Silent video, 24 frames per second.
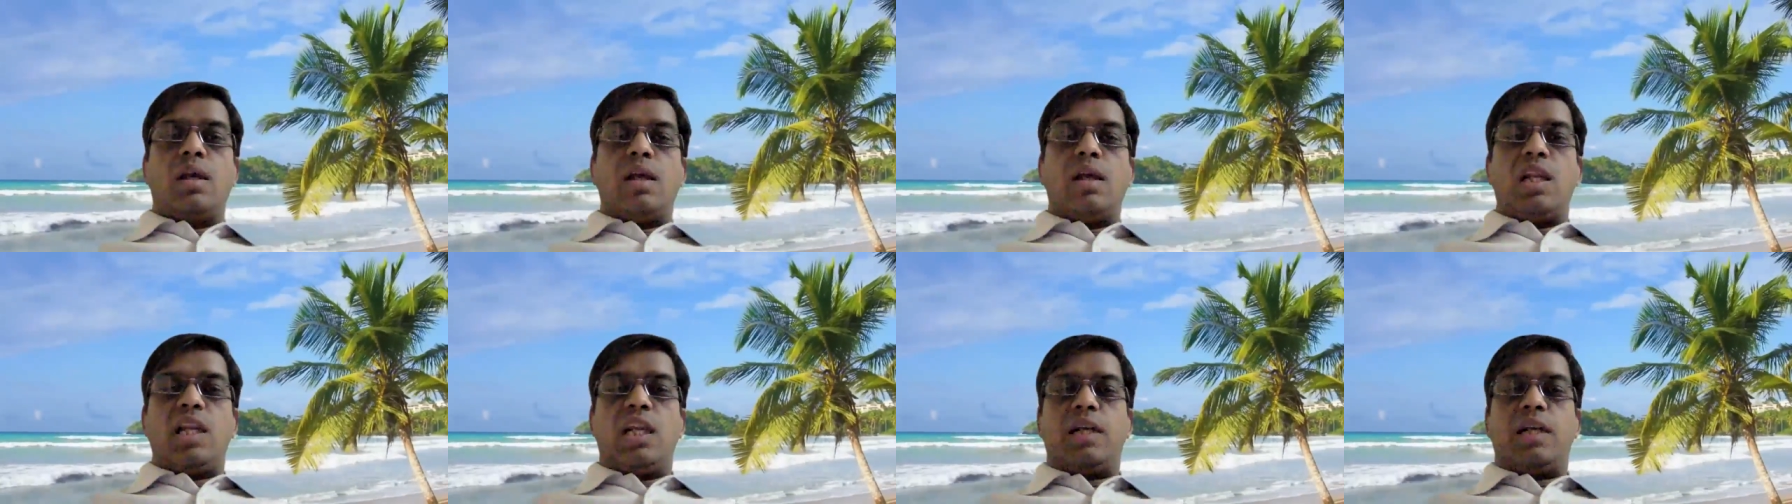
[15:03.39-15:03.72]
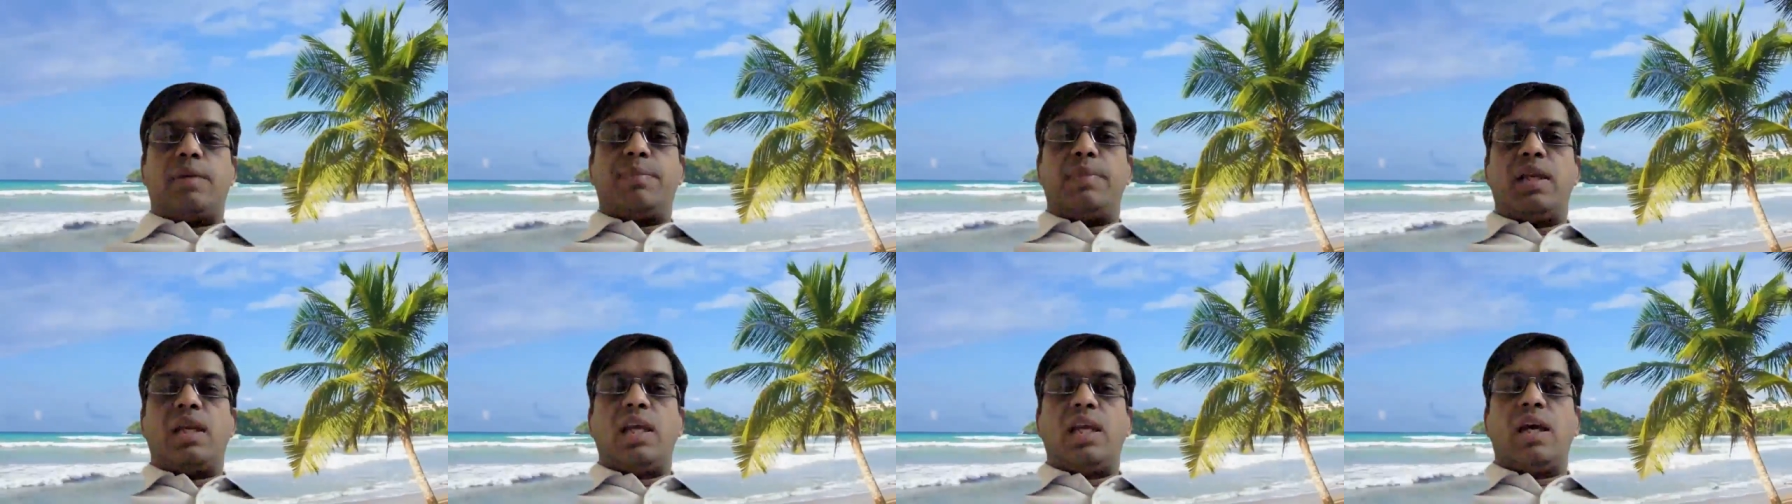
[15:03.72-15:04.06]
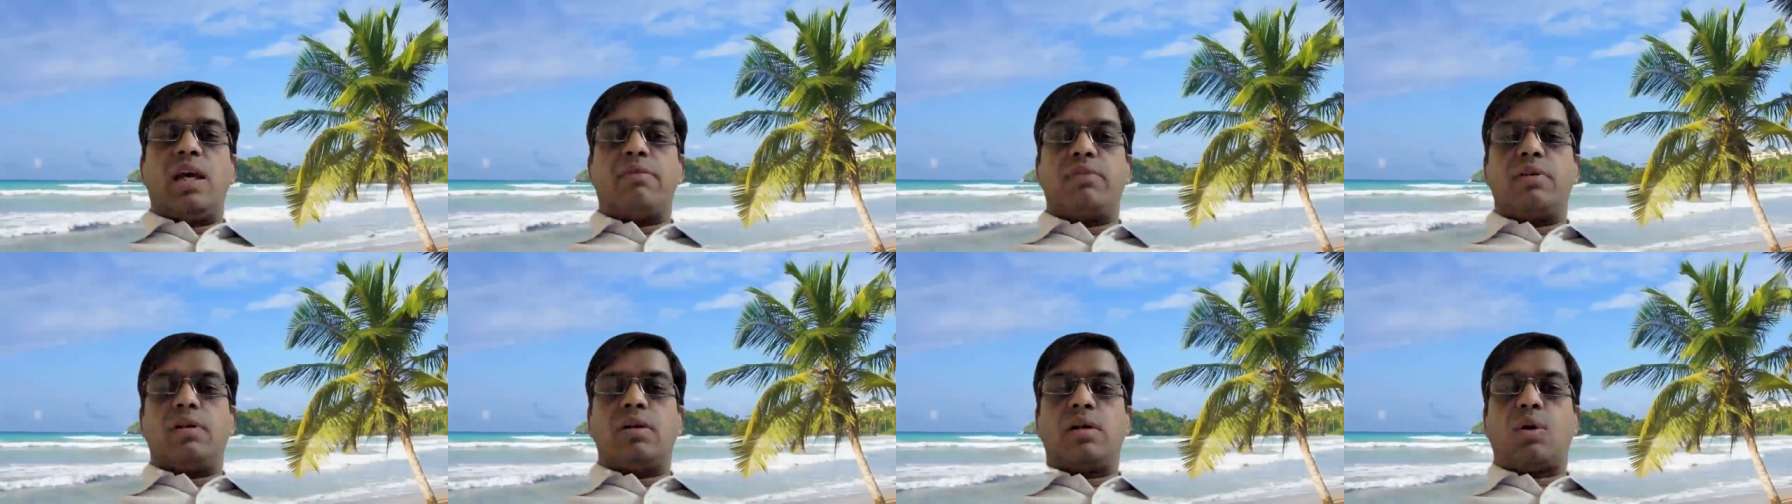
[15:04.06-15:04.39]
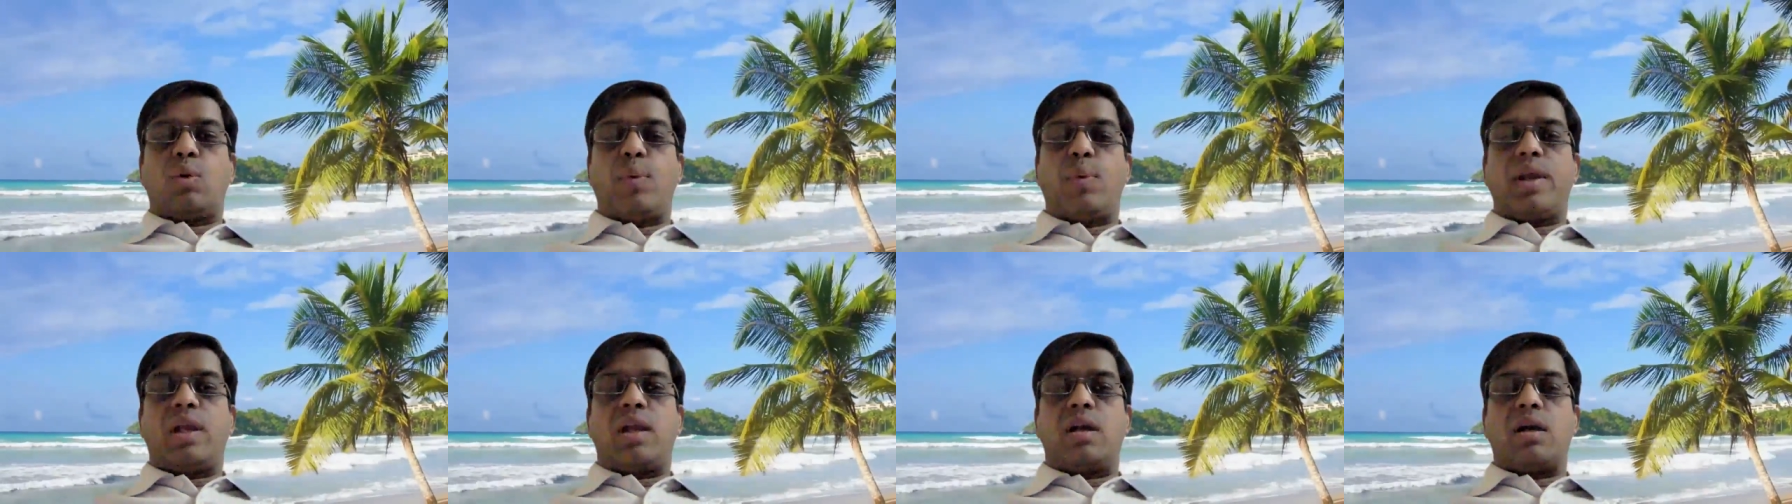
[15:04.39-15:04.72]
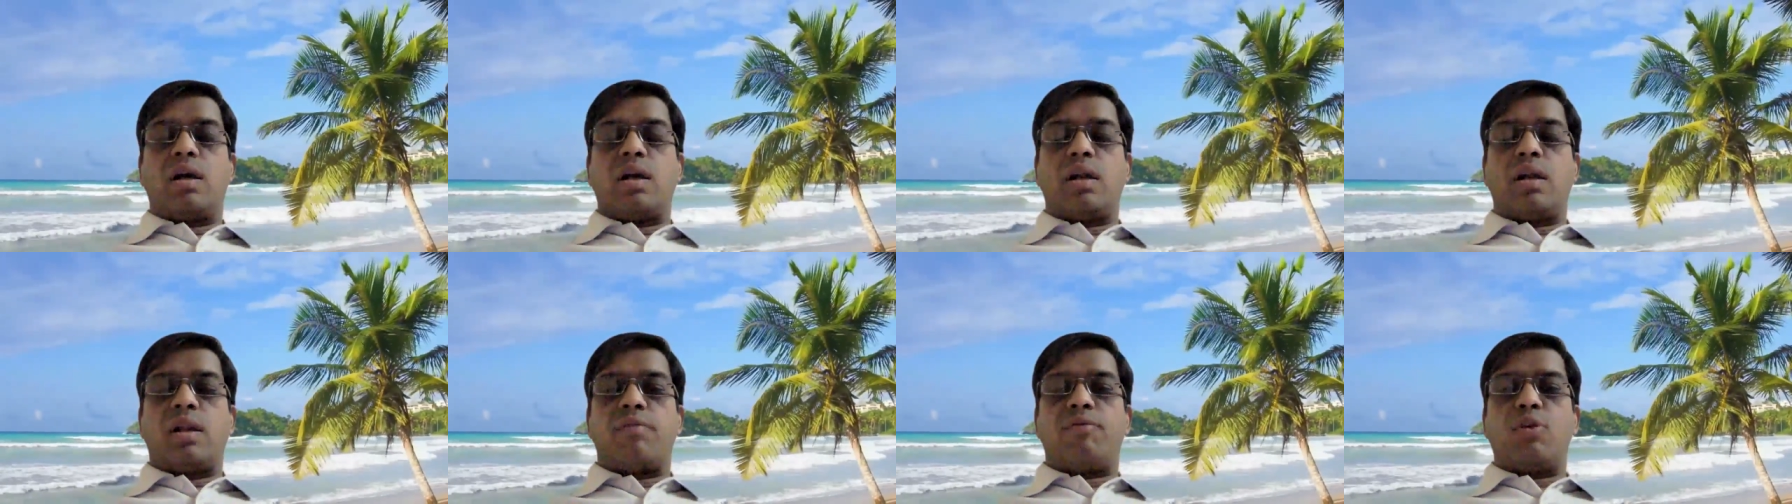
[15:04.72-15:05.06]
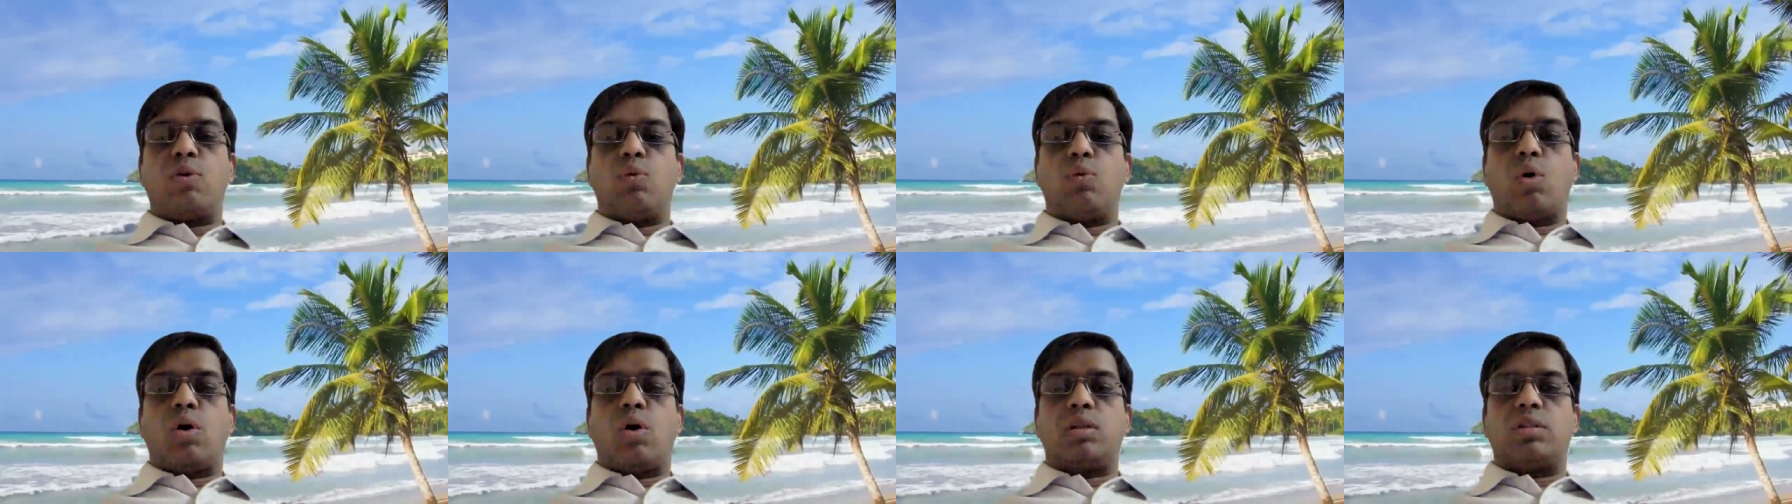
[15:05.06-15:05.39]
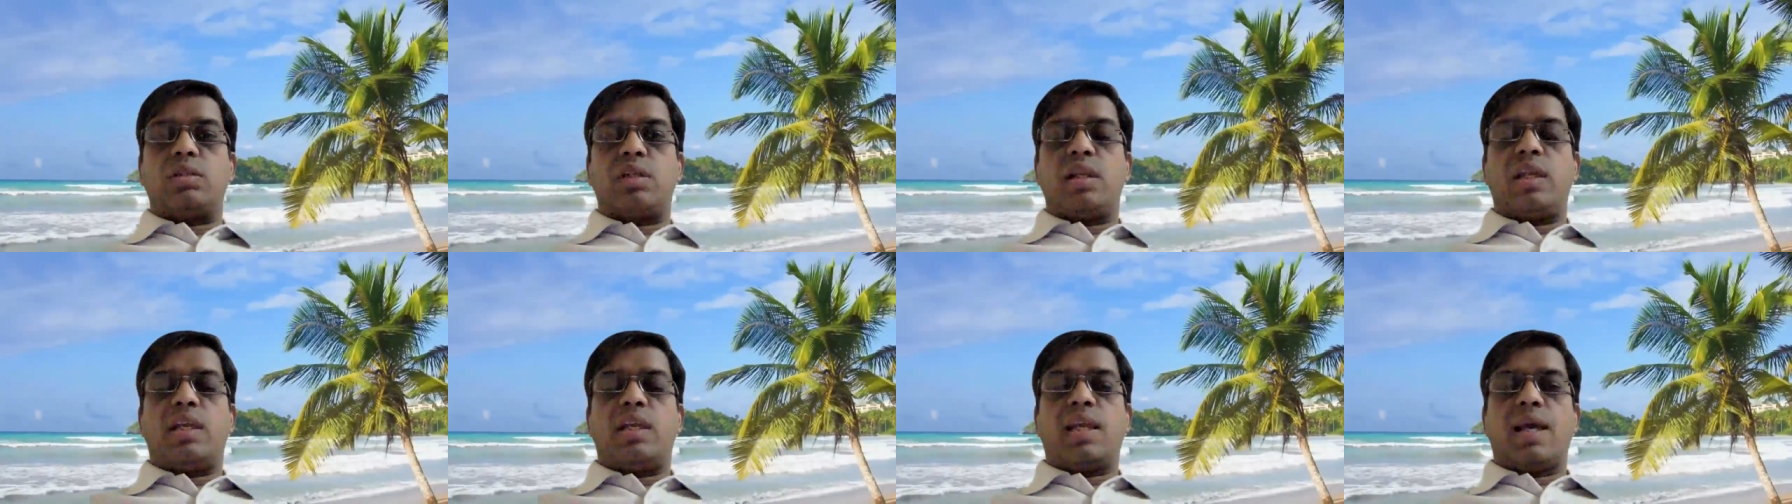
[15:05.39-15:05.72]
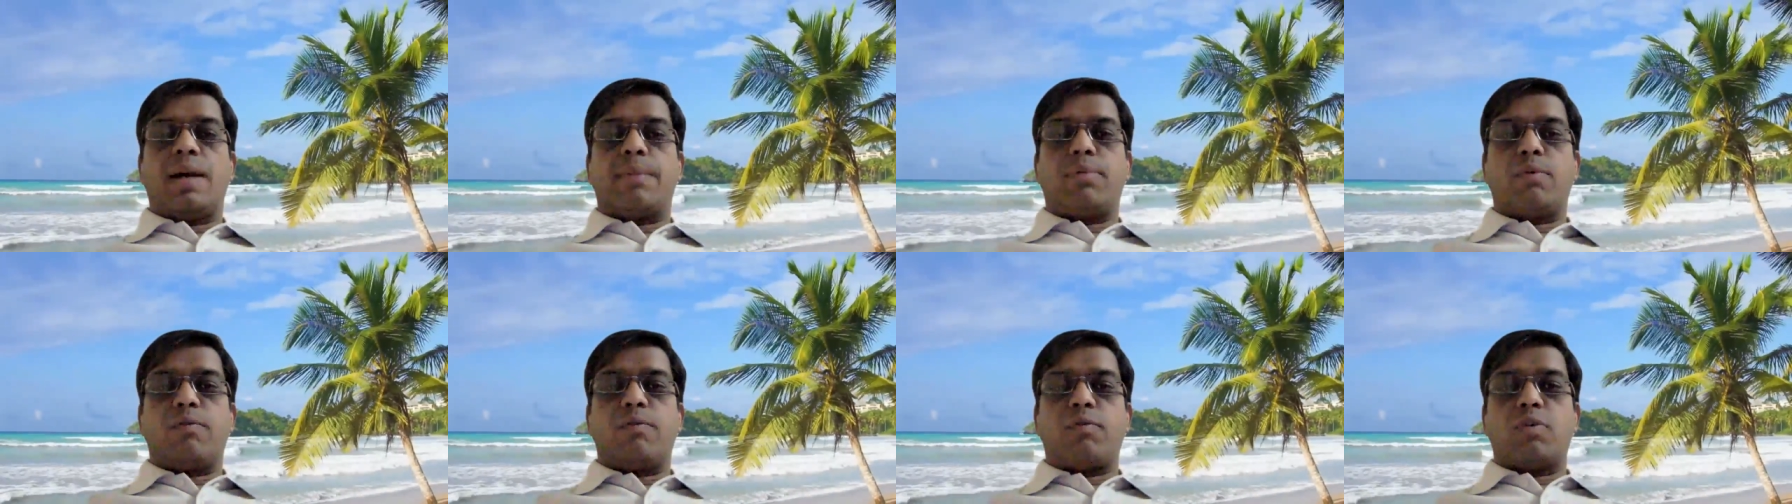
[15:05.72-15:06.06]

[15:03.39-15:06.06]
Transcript: Let me have a quick review or the recap of